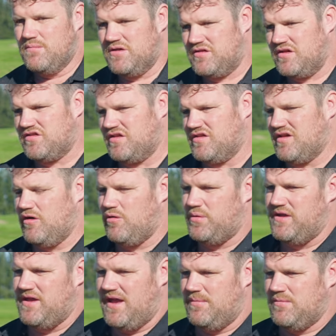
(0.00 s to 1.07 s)
Business is
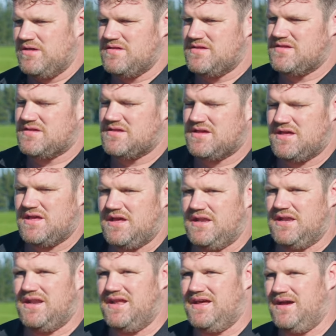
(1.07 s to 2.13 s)
LB Hammers
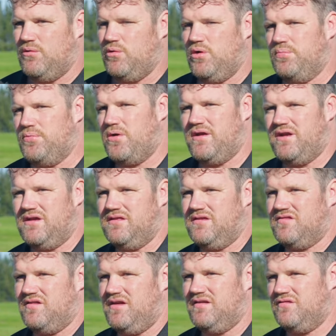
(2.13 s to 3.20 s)
and uh, we operate out
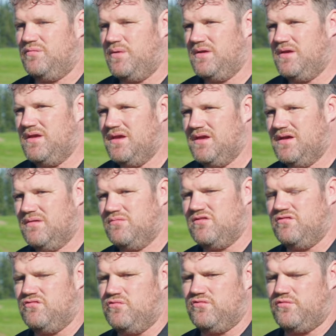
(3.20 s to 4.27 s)
of the CHB, um,
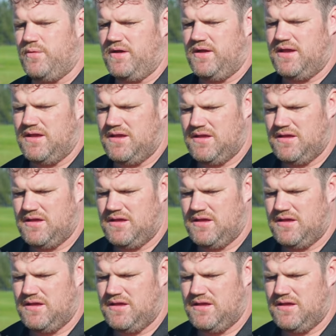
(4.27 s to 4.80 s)
Central Hawke's Bay.